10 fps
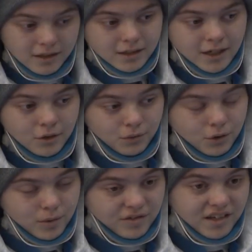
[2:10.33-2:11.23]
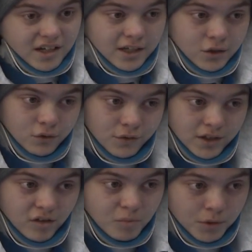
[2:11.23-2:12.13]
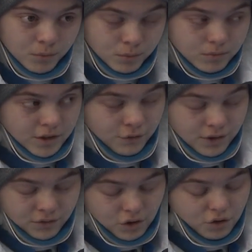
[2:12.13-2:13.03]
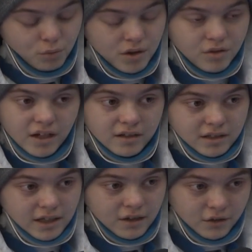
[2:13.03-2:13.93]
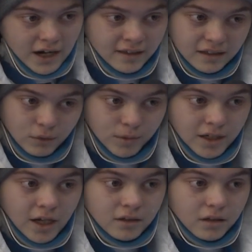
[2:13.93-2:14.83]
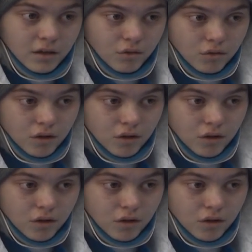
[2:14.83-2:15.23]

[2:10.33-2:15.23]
I know no one's going to get over this, but if, as long as we stay together, I think we got this.